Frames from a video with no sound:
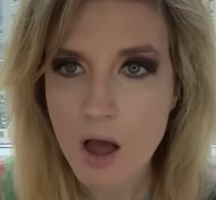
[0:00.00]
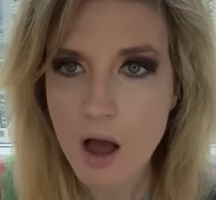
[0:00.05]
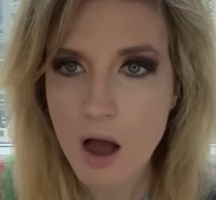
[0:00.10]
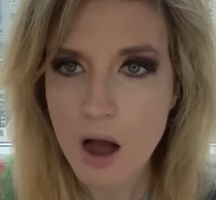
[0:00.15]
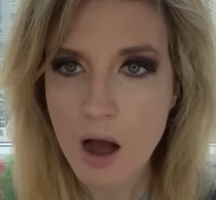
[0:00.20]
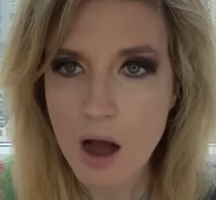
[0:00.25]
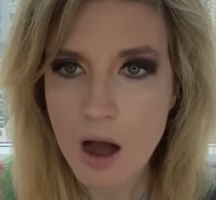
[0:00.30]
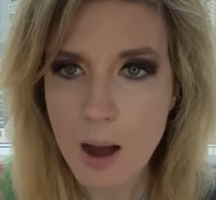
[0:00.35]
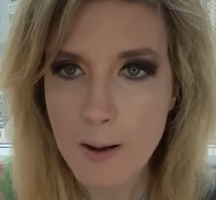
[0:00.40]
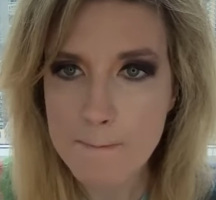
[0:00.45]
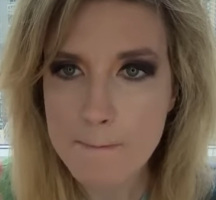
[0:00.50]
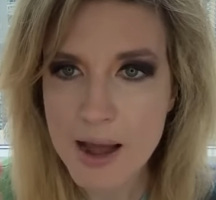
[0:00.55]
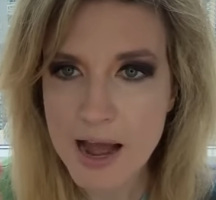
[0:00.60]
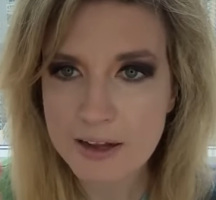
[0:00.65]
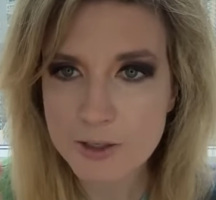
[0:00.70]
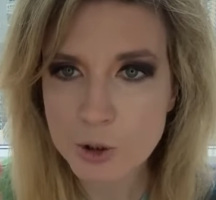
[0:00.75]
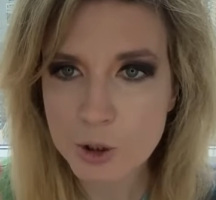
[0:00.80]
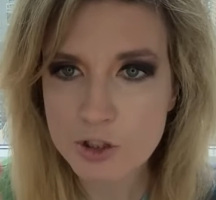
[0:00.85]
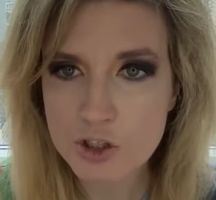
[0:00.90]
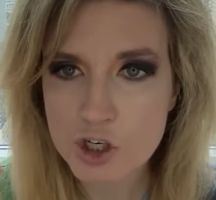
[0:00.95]
Uh,
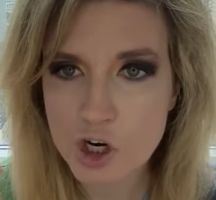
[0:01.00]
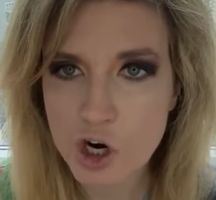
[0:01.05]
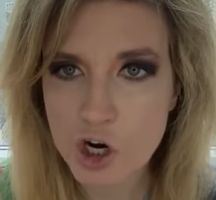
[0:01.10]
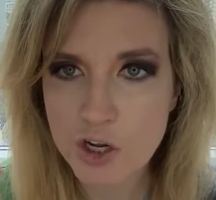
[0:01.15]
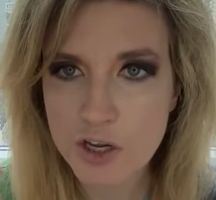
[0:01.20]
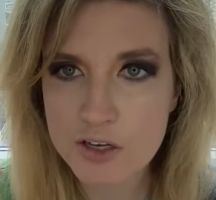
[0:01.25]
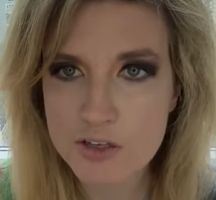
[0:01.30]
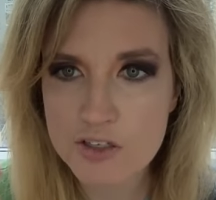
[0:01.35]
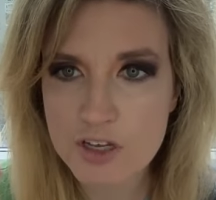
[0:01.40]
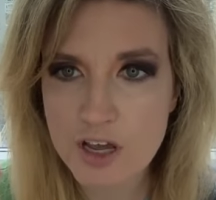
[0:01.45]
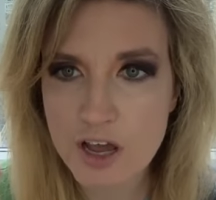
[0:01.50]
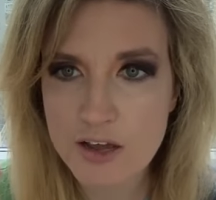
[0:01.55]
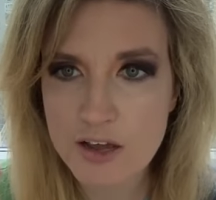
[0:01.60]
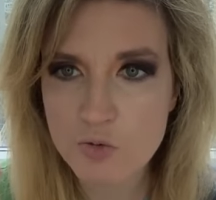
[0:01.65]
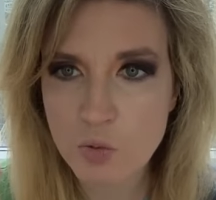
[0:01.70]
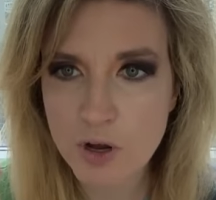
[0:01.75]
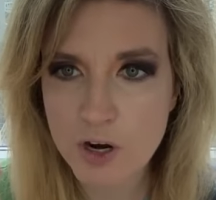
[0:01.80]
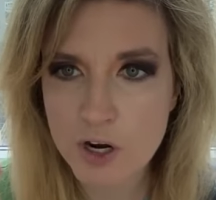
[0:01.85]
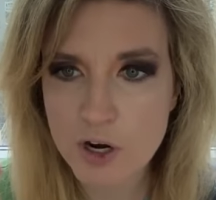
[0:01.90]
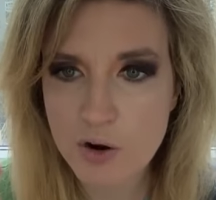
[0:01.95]
Patrick Derling
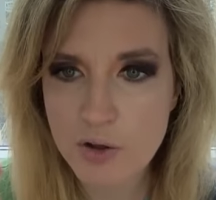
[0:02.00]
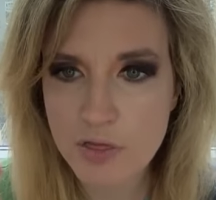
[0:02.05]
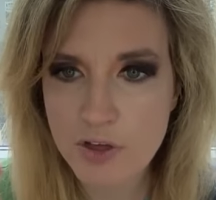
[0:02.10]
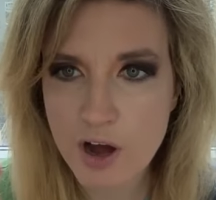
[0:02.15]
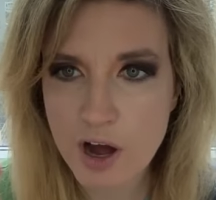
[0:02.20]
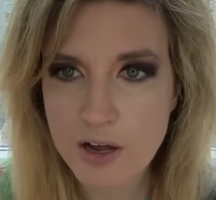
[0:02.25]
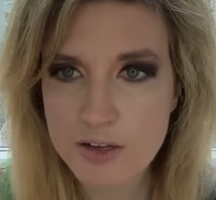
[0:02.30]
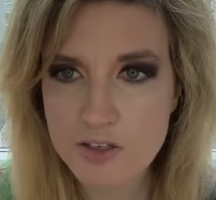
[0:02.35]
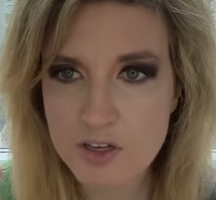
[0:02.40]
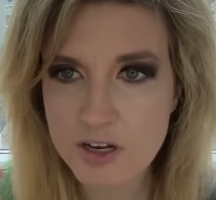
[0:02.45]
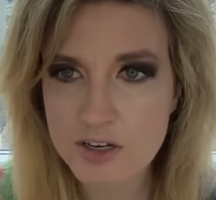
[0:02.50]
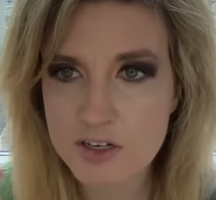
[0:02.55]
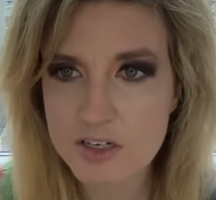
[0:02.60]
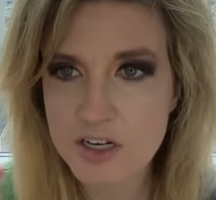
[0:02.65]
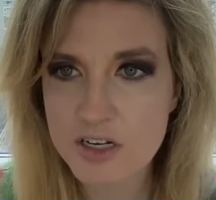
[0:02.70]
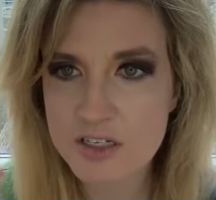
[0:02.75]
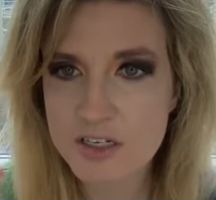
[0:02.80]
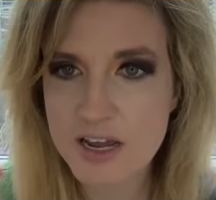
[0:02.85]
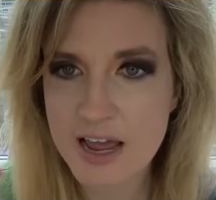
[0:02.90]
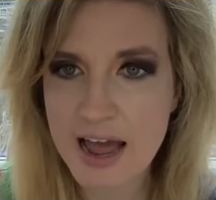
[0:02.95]
says, What are your thoughts on
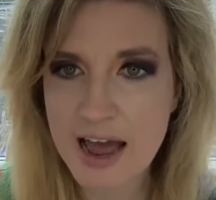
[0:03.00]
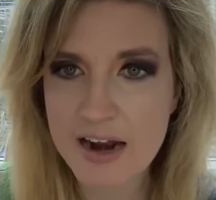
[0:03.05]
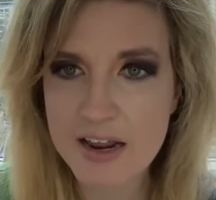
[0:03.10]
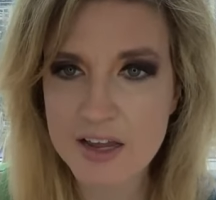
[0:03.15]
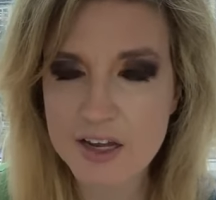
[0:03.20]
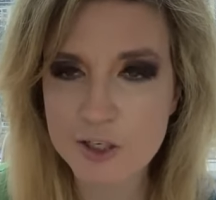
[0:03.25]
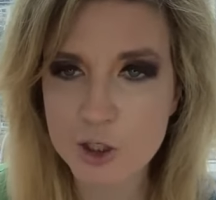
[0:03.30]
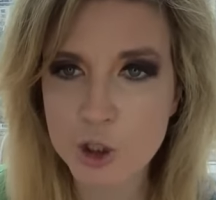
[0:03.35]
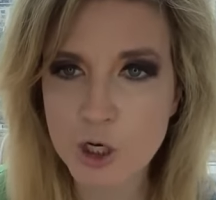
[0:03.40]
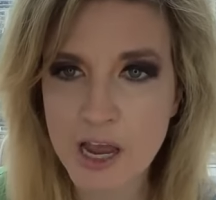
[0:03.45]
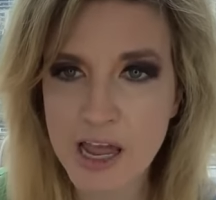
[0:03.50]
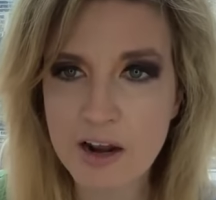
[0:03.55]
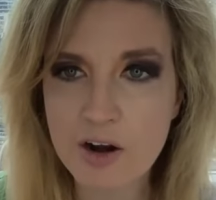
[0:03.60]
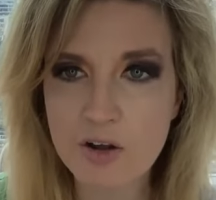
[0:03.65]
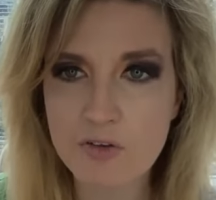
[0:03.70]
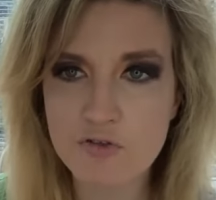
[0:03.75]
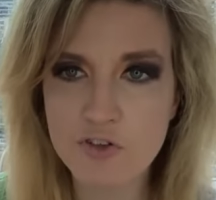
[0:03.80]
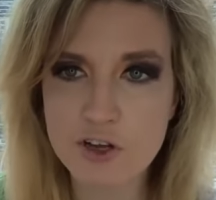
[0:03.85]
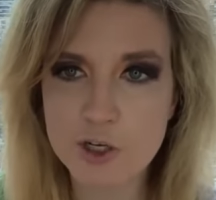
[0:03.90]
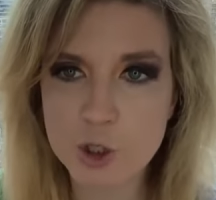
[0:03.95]
Disney adding a
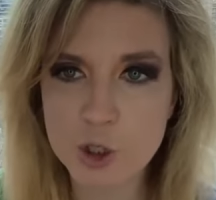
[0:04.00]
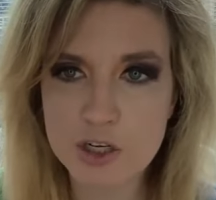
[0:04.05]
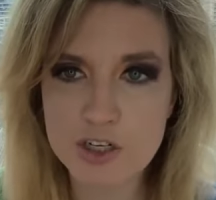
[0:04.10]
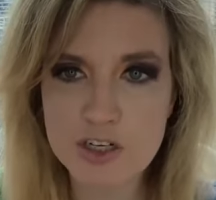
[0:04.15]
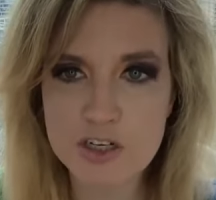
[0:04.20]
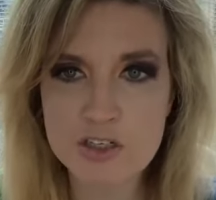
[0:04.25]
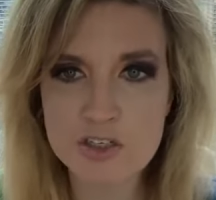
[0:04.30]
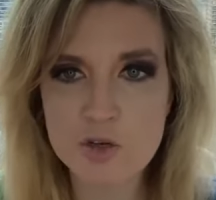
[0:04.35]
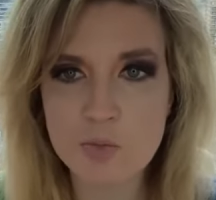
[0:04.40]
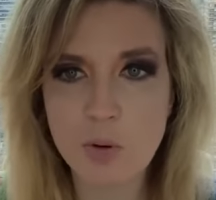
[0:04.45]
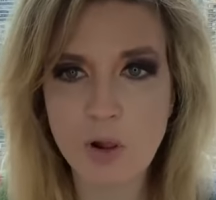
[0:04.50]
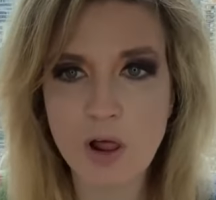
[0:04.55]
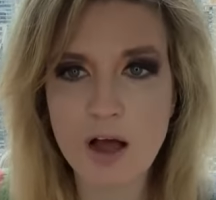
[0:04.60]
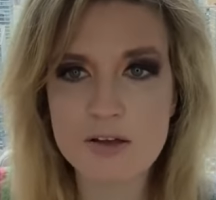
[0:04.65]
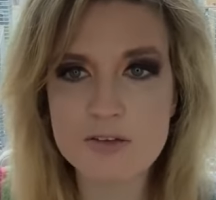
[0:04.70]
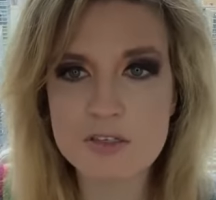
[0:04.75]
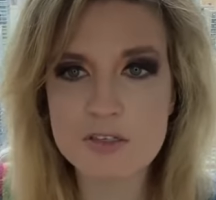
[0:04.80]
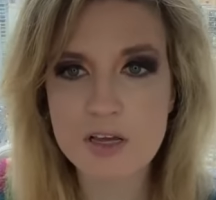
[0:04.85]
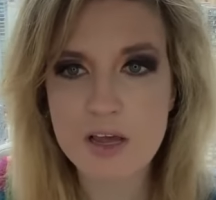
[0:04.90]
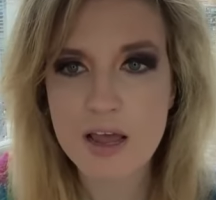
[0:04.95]
channel feature to Disney
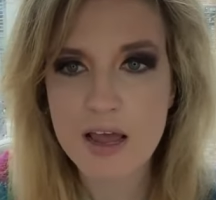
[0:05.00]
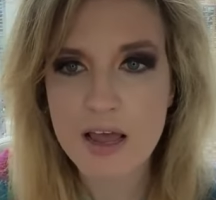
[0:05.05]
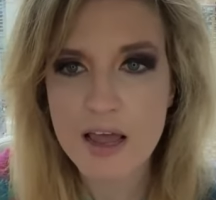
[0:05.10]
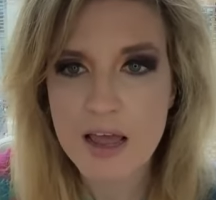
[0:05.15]
Plus?